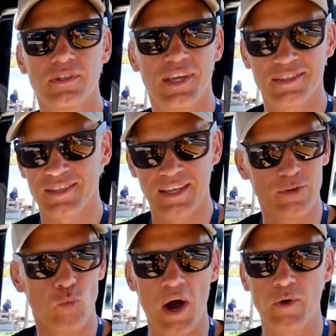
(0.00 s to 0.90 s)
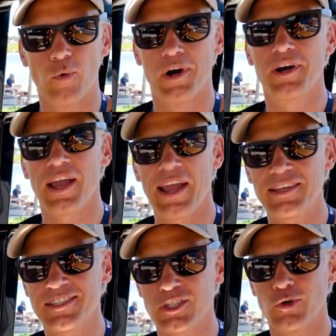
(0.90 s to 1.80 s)
just in one word,
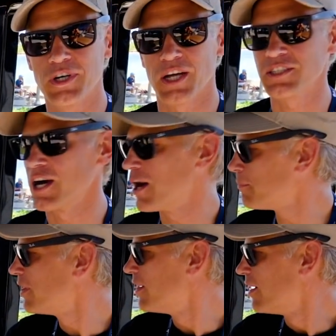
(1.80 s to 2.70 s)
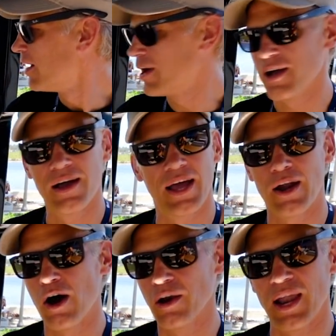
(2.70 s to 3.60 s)
Xshore.com. And
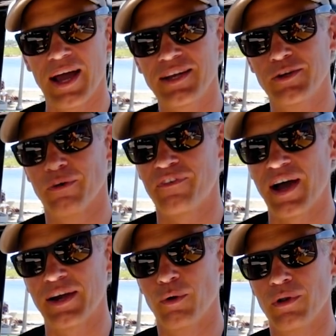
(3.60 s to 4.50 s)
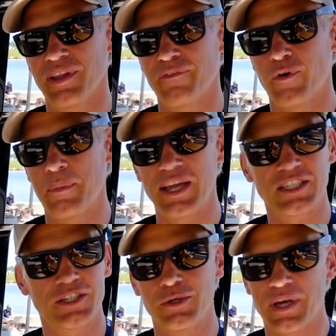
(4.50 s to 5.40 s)
online you'll find all the
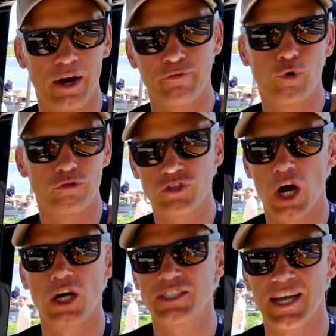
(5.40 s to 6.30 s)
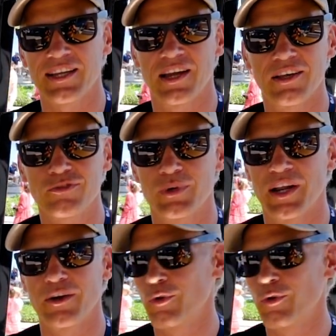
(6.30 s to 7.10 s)
information. You can, of course, contact us with any